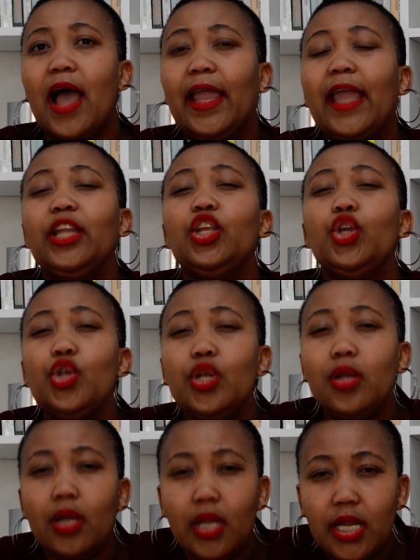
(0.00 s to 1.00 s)
and you
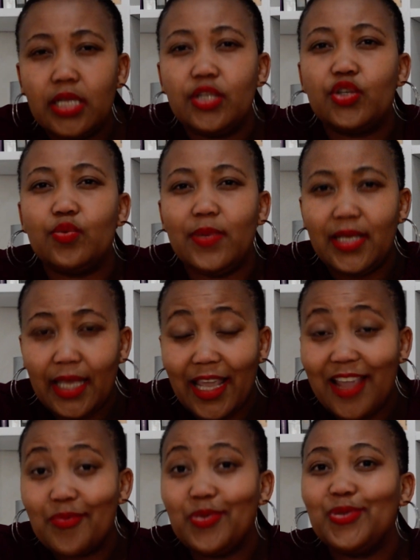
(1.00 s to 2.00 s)
need to be
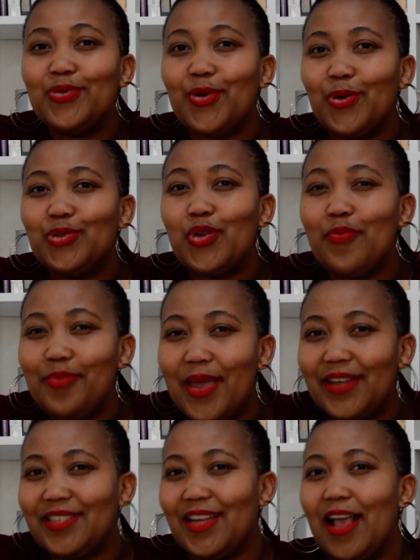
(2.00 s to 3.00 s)
able to also
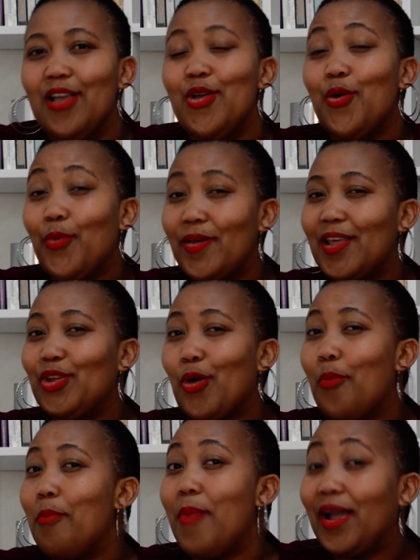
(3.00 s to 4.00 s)
measure whether your
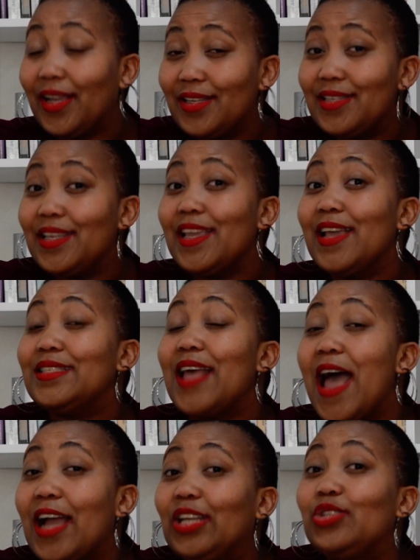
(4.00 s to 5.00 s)
marketing has
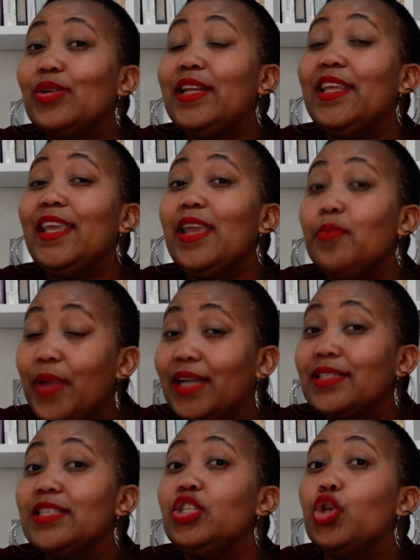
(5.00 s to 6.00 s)
actually
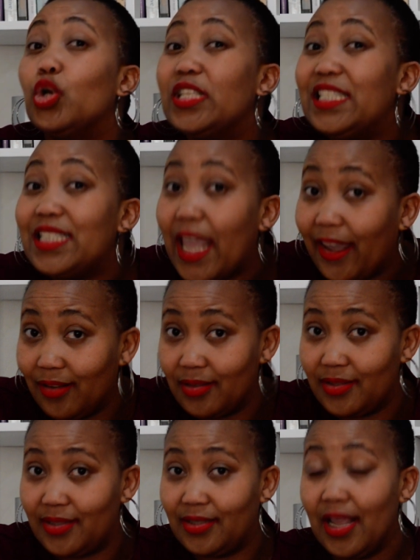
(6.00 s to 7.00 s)
impacted your
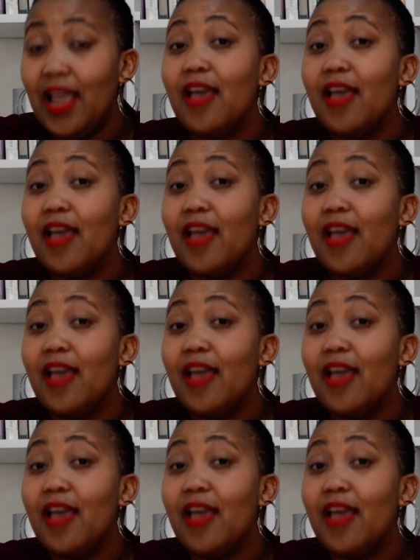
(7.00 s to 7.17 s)
sales.